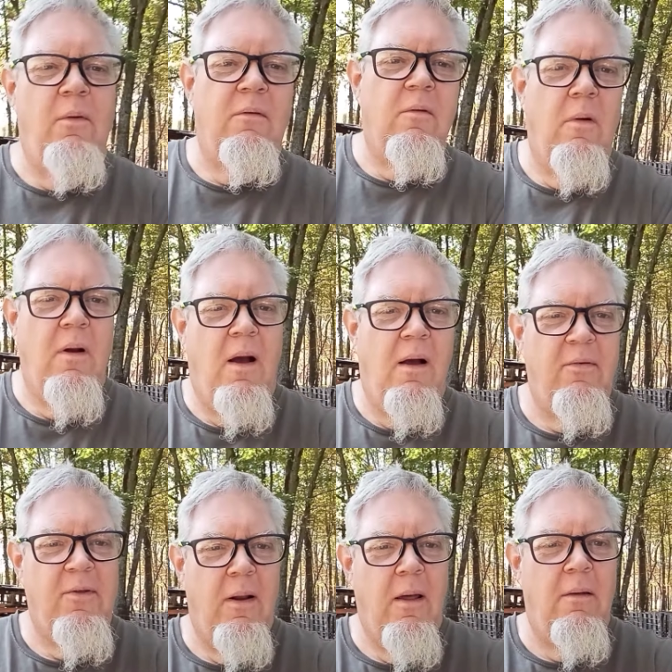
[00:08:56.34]
it's going to
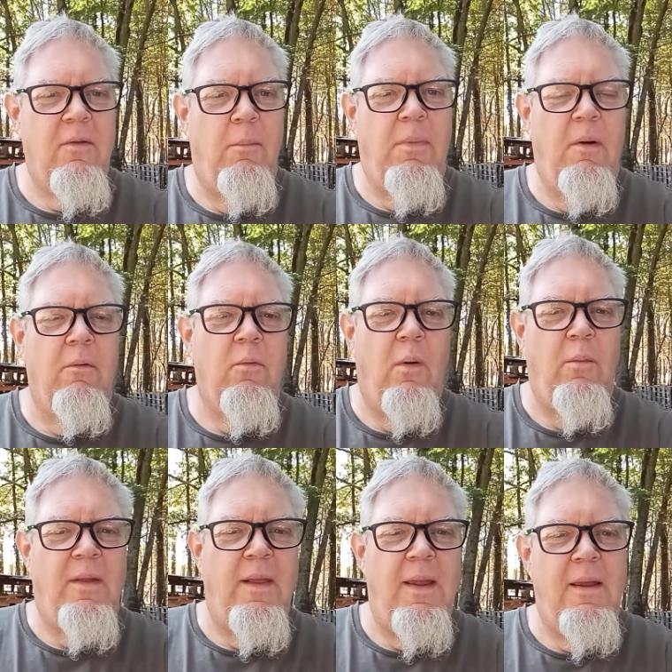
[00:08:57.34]
cost a lot to build what
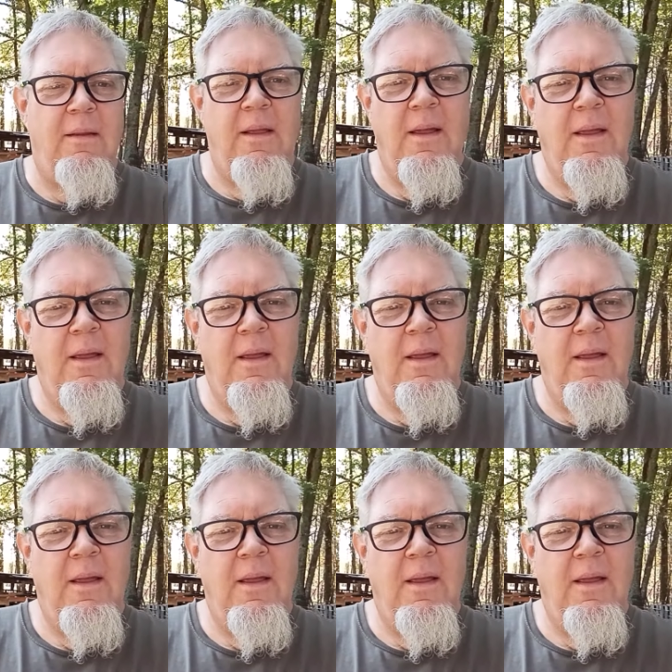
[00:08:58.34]
we need.